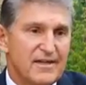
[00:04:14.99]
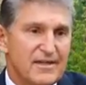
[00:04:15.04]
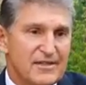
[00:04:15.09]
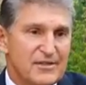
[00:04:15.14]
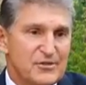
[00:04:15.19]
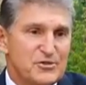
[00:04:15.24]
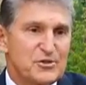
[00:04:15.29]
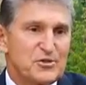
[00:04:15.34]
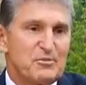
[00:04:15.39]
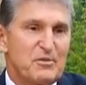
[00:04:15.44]

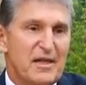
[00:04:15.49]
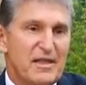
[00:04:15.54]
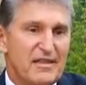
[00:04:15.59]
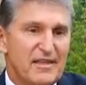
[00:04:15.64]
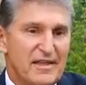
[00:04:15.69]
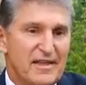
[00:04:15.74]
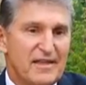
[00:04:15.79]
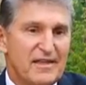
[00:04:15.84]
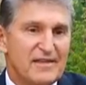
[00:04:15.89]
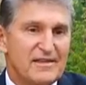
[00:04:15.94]
It's going to be, I
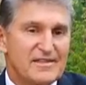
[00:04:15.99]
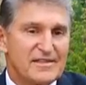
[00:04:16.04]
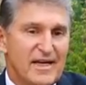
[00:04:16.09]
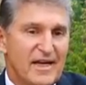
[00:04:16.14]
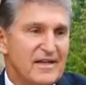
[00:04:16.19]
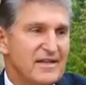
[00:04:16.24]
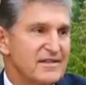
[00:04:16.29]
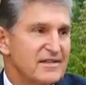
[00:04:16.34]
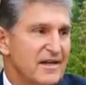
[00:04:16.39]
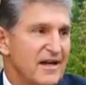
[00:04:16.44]
think, an
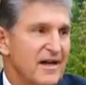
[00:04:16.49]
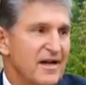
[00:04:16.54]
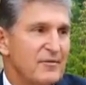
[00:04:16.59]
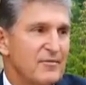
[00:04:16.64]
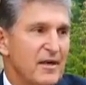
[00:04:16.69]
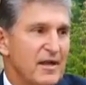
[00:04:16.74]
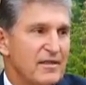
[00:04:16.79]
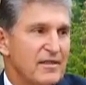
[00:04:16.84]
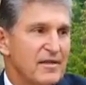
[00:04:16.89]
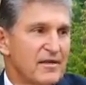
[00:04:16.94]
exciting
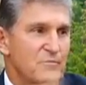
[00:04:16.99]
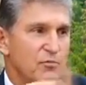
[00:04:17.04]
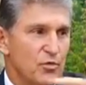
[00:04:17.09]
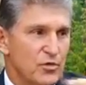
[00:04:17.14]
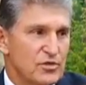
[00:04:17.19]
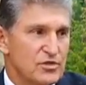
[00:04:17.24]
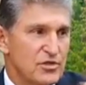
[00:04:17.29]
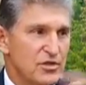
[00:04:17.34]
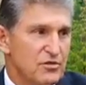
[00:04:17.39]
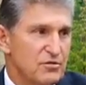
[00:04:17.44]
time. I think
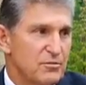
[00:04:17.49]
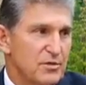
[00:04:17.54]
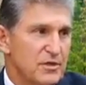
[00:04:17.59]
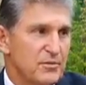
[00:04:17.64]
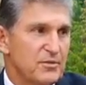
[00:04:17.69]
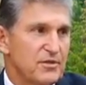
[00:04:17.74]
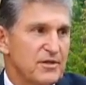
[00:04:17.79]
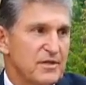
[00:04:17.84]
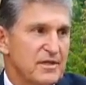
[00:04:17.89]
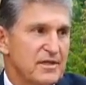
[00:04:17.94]
more so than
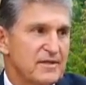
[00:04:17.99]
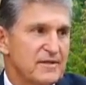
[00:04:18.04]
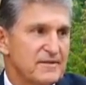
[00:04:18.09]
people think.